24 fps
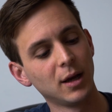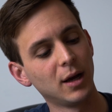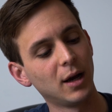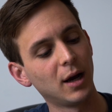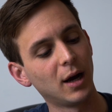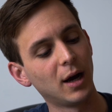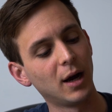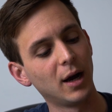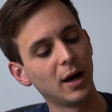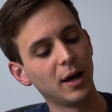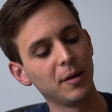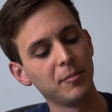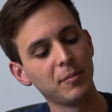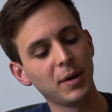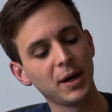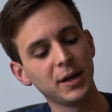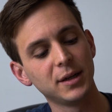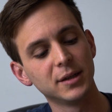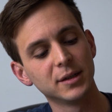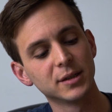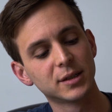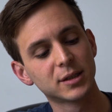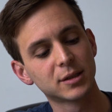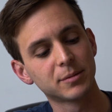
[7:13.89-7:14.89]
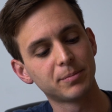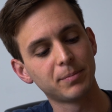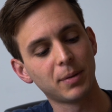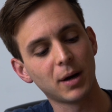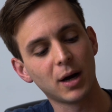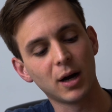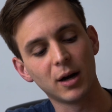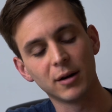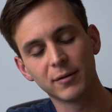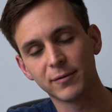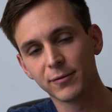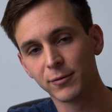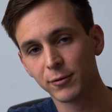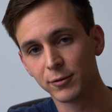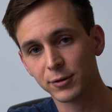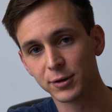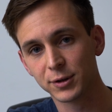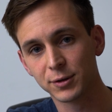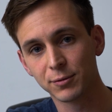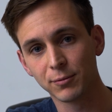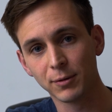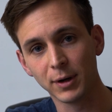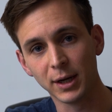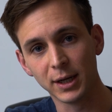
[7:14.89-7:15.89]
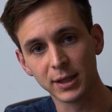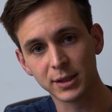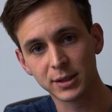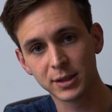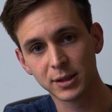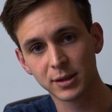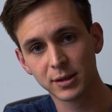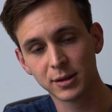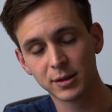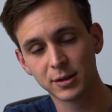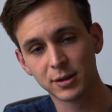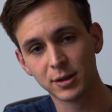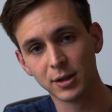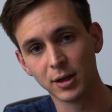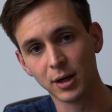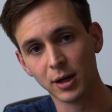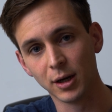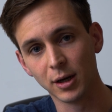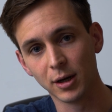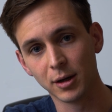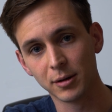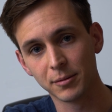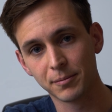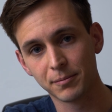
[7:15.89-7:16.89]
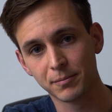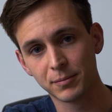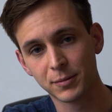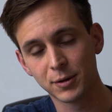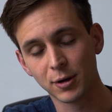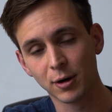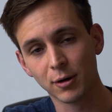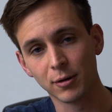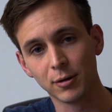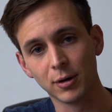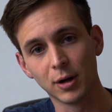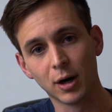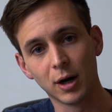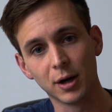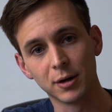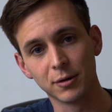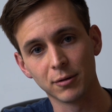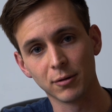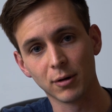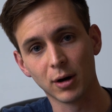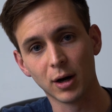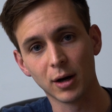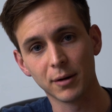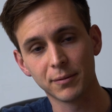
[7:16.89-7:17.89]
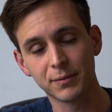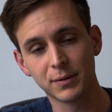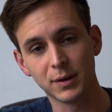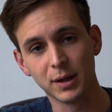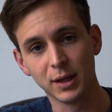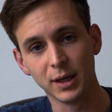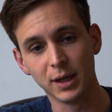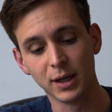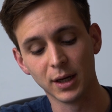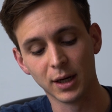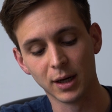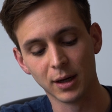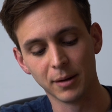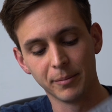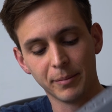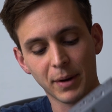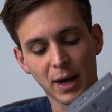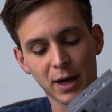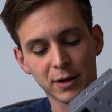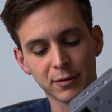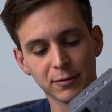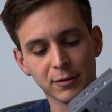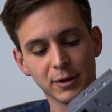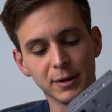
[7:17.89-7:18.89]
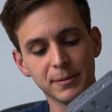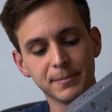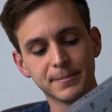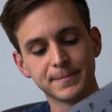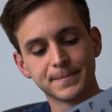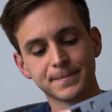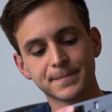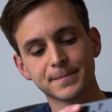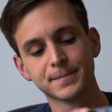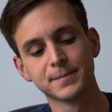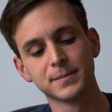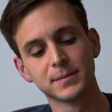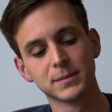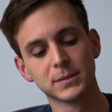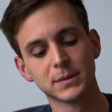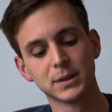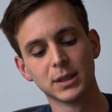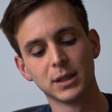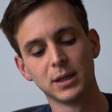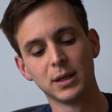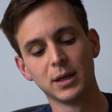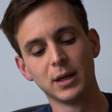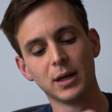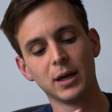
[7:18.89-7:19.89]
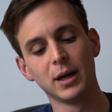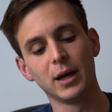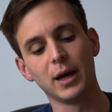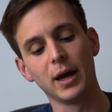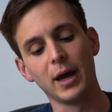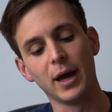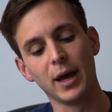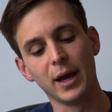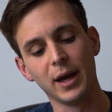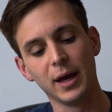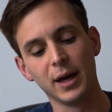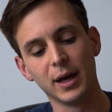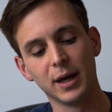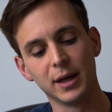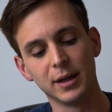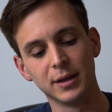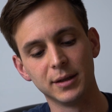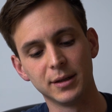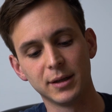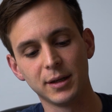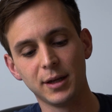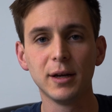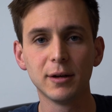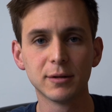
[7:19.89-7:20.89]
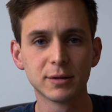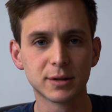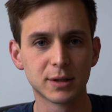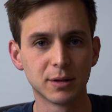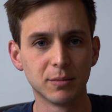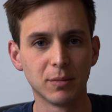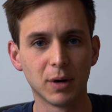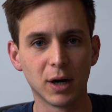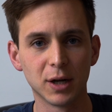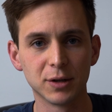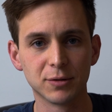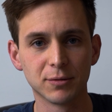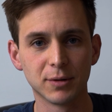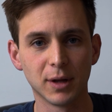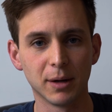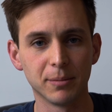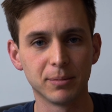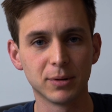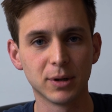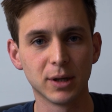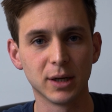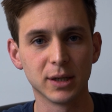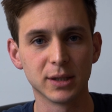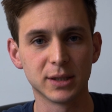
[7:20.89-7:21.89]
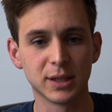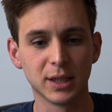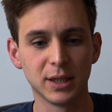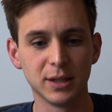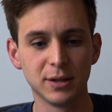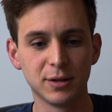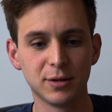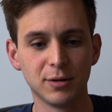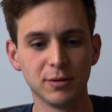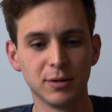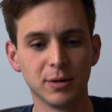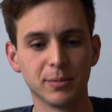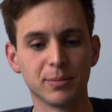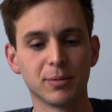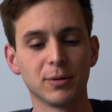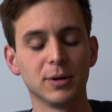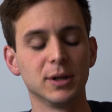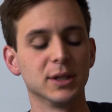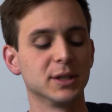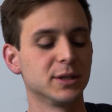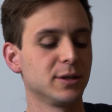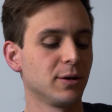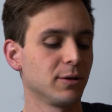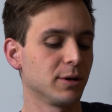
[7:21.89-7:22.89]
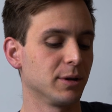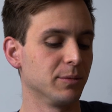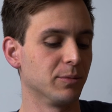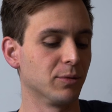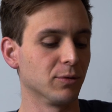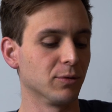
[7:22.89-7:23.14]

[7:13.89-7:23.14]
I made a spot for a switch to turn on or off the battery, and here's the module that plugs into the printed circuit